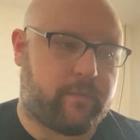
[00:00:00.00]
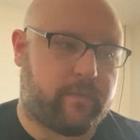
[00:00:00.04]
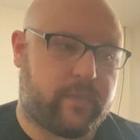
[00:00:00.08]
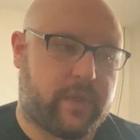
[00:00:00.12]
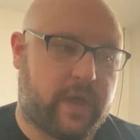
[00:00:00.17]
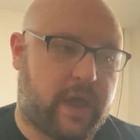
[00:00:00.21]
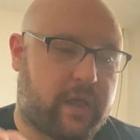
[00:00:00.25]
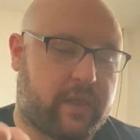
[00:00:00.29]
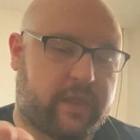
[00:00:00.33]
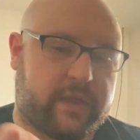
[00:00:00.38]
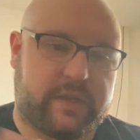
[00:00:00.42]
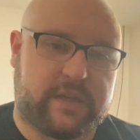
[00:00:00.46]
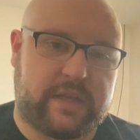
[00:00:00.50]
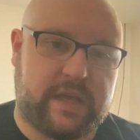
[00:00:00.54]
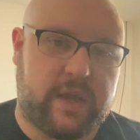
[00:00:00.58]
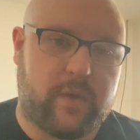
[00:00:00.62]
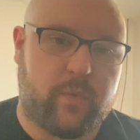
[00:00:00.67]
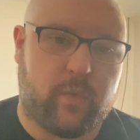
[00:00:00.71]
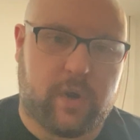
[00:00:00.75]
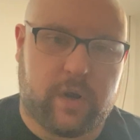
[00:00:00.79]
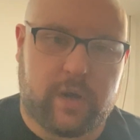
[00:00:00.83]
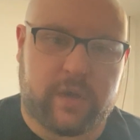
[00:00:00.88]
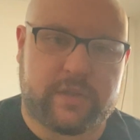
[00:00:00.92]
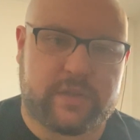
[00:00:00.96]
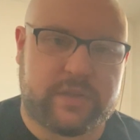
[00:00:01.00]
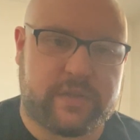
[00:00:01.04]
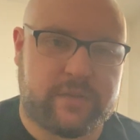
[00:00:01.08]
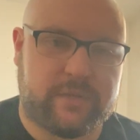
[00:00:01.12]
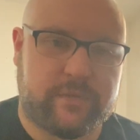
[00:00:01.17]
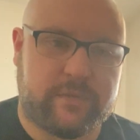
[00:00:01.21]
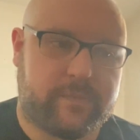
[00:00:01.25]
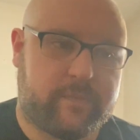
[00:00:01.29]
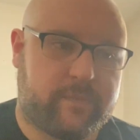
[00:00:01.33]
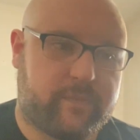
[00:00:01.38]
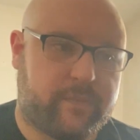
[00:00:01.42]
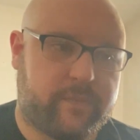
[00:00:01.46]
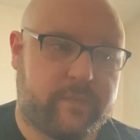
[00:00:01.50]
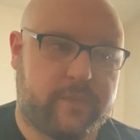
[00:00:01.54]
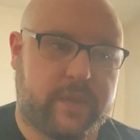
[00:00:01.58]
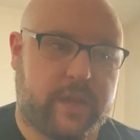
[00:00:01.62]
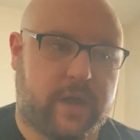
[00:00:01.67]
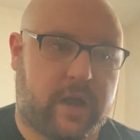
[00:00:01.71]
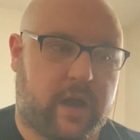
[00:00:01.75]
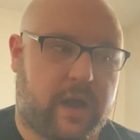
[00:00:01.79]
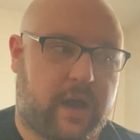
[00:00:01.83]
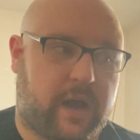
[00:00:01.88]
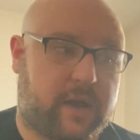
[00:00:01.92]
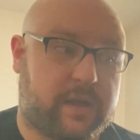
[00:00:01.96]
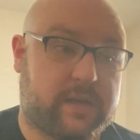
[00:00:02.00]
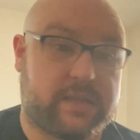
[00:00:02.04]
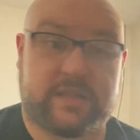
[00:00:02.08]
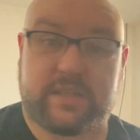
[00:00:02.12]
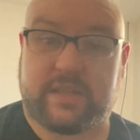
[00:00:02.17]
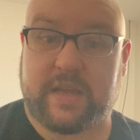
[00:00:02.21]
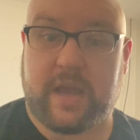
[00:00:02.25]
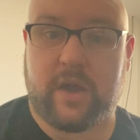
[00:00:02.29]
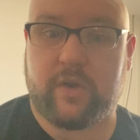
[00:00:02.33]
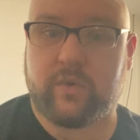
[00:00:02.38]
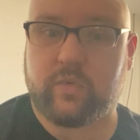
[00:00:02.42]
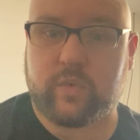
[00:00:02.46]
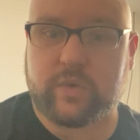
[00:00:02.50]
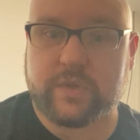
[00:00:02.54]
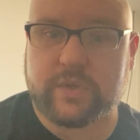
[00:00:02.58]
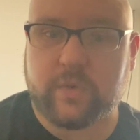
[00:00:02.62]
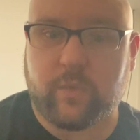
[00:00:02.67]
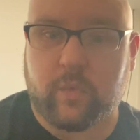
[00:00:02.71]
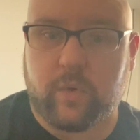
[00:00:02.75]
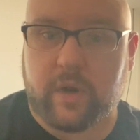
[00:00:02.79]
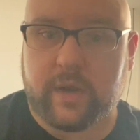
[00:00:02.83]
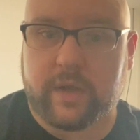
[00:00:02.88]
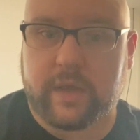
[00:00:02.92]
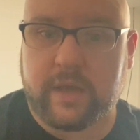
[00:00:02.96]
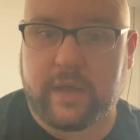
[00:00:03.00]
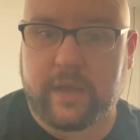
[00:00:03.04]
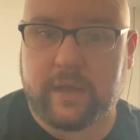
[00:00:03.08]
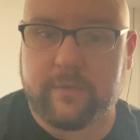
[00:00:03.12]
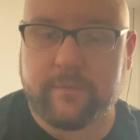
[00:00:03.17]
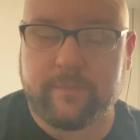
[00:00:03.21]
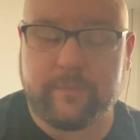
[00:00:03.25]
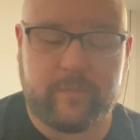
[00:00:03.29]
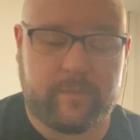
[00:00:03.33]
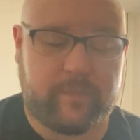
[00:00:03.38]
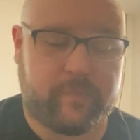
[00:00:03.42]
LED worked. Sound wasn't working.